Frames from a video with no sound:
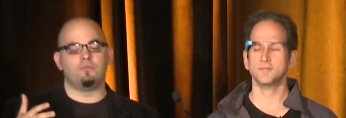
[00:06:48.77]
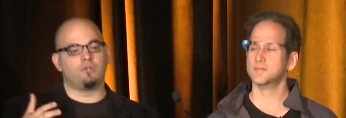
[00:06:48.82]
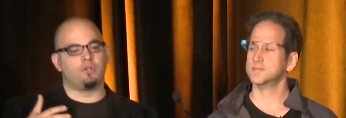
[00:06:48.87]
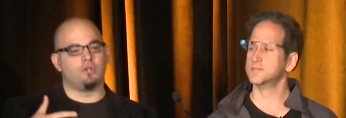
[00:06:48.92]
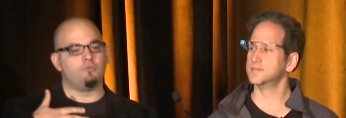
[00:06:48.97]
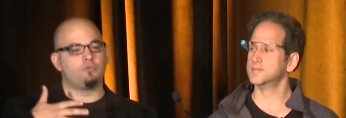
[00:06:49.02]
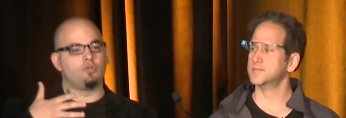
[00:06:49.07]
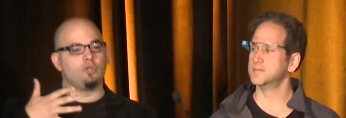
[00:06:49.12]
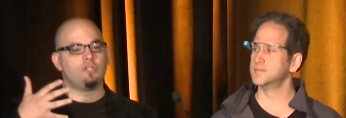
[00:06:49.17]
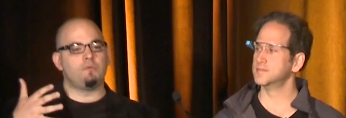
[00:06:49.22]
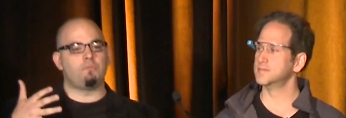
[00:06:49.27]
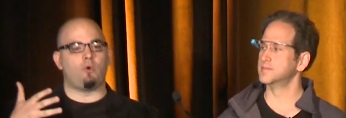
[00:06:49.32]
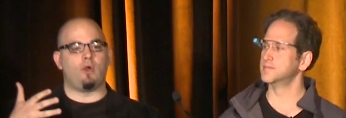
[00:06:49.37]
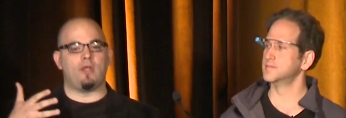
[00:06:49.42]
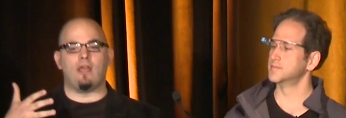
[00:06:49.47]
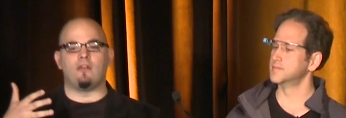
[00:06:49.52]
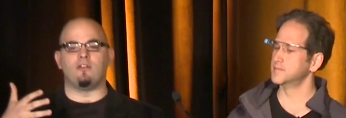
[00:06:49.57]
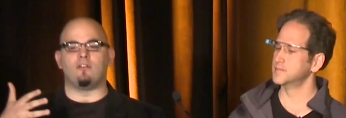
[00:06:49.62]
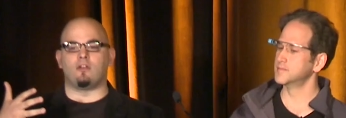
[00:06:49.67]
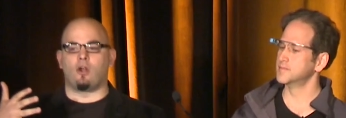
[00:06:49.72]
Speaker 1: Uh, good,
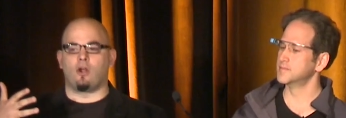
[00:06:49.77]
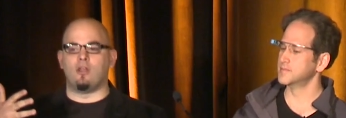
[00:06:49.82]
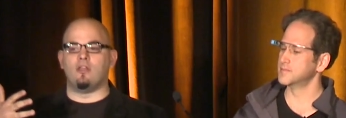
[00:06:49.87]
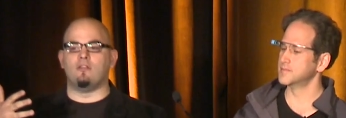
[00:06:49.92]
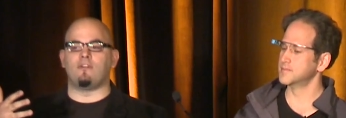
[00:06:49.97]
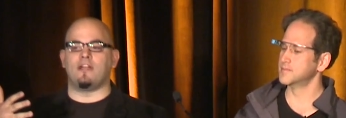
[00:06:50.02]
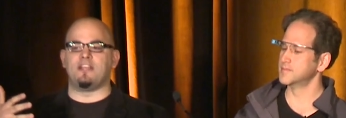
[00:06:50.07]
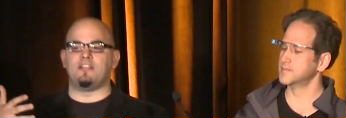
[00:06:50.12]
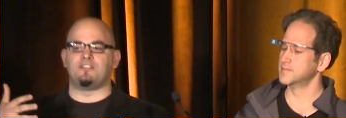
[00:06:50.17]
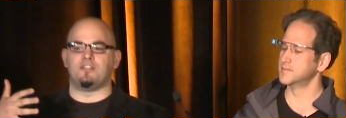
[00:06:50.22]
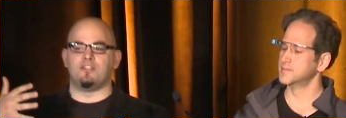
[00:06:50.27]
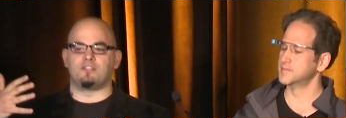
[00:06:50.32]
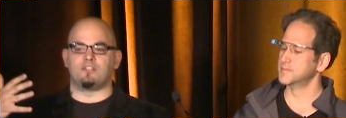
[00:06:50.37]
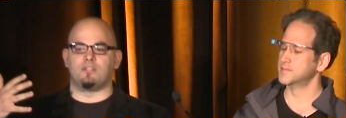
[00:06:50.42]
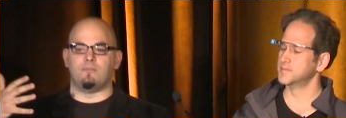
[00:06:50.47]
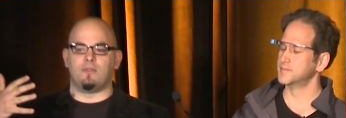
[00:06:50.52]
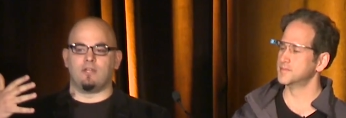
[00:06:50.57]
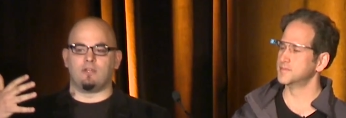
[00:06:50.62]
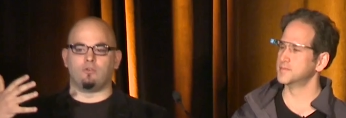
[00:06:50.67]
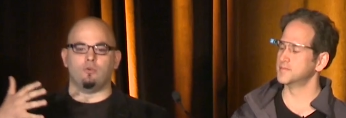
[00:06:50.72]
good to point out in our
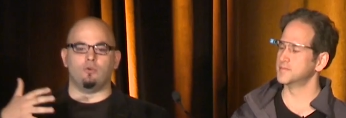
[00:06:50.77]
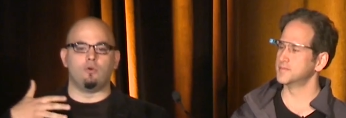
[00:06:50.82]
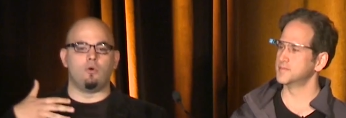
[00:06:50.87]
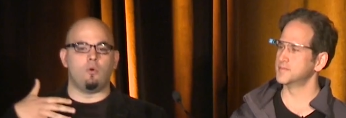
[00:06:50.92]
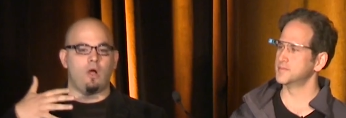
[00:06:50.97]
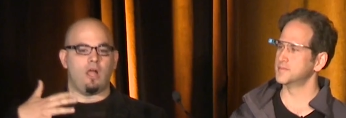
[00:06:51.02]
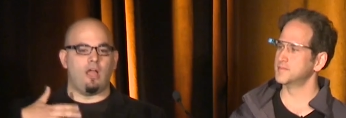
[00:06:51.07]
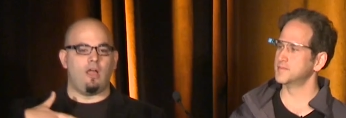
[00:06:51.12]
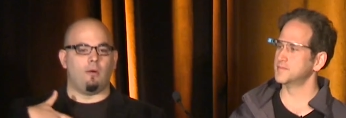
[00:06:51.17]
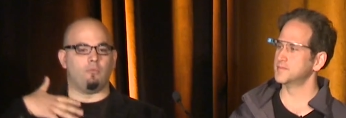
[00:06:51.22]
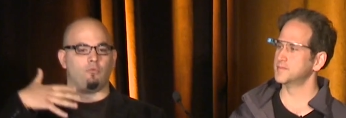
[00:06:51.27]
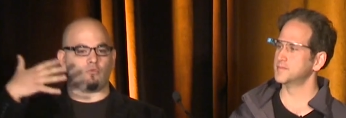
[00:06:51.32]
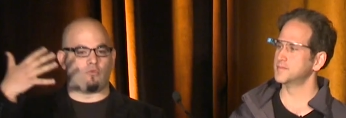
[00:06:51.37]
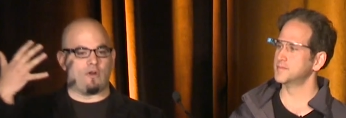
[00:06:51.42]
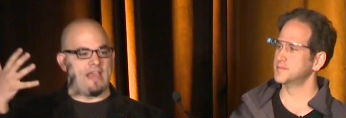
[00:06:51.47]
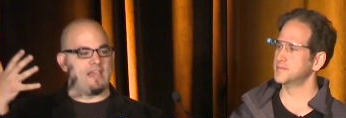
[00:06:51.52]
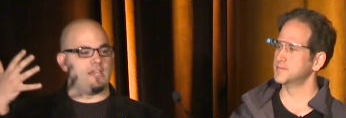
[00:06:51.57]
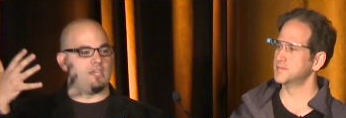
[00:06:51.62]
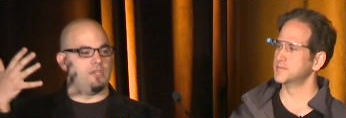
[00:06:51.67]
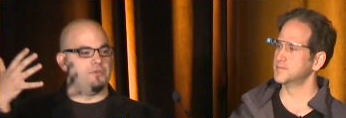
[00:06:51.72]
invite system that Google will
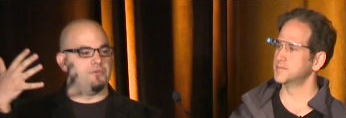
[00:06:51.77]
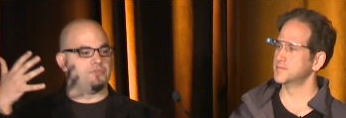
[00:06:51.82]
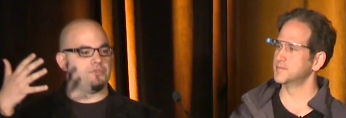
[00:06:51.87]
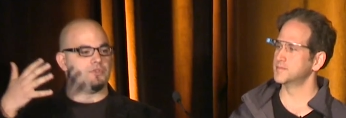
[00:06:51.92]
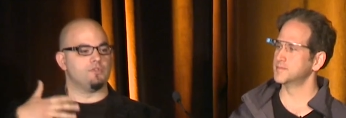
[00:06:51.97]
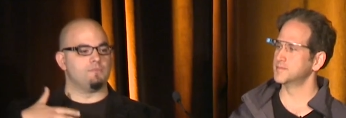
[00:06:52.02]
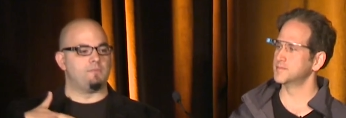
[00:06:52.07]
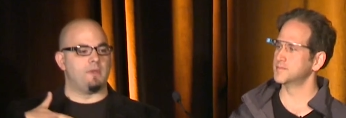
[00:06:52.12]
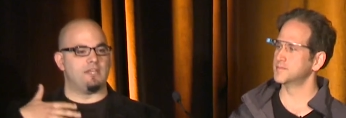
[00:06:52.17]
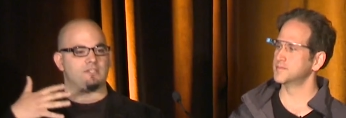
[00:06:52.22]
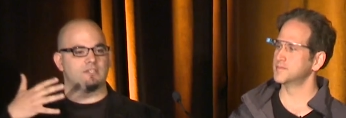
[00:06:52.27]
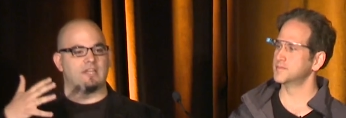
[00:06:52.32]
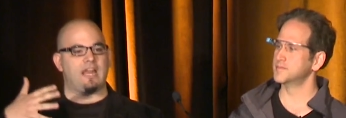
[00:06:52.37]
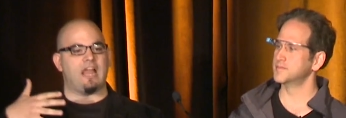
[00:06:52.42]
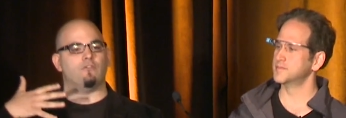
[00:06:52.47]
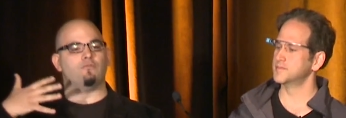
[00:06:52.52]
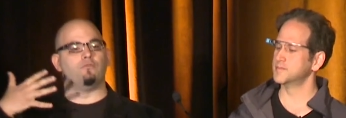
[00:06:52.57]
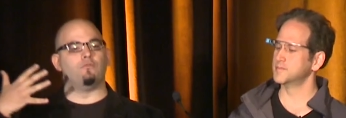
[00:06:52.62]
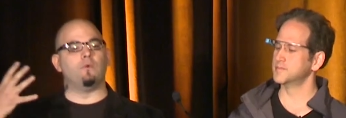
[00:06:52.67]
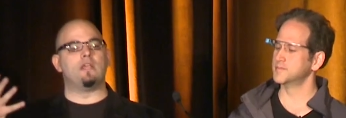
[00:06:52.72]
help rank users
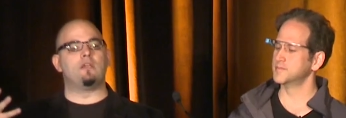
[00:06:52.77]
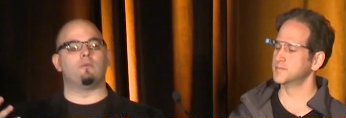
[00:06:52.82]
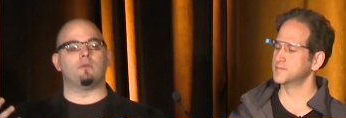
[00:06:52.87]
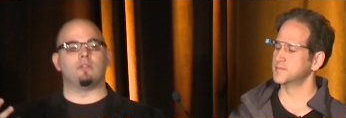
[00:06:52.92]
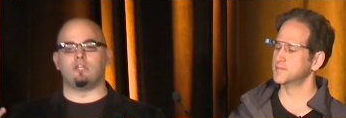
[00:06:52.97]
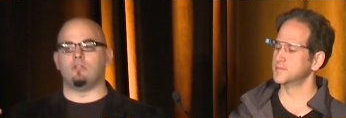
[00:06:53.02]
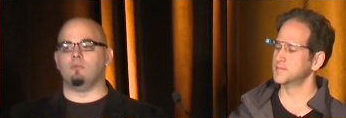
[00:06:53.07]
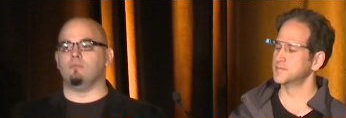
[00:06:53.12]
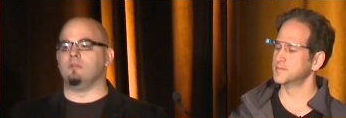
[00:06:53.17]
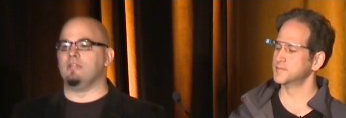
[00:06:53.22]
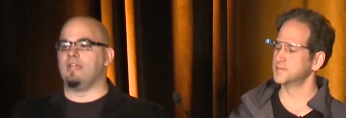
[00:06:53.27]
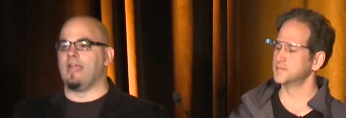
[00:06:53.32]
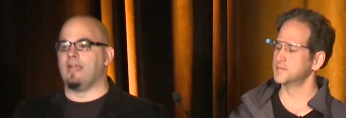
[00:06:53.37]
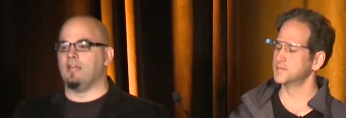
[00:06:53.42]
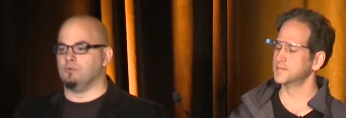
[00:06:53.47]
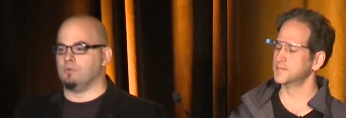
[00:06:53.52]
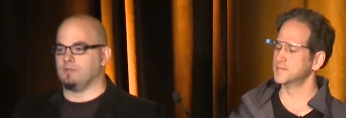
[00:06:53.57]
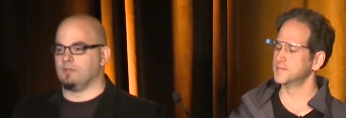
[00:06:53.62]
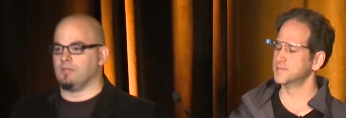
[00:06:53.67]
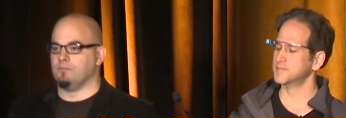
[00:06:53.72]
based on how frequently
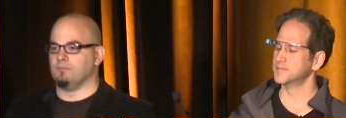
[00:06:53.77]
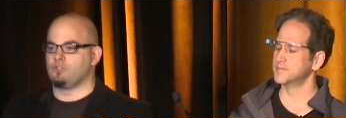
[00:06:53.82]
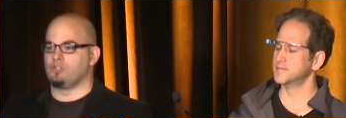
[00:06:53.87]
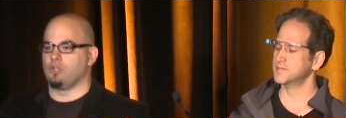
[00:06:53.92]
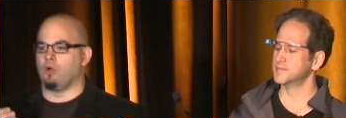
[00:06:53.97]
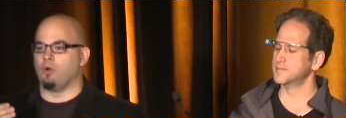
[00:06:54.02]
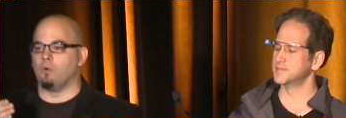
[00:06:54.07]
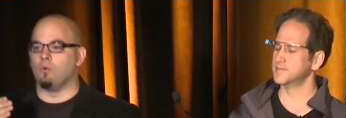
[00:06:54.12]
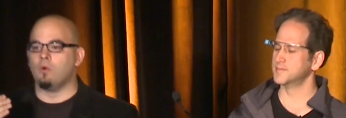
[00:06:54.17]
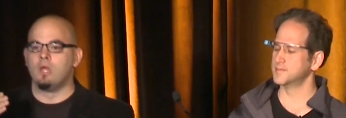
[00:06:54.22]
you engage with them.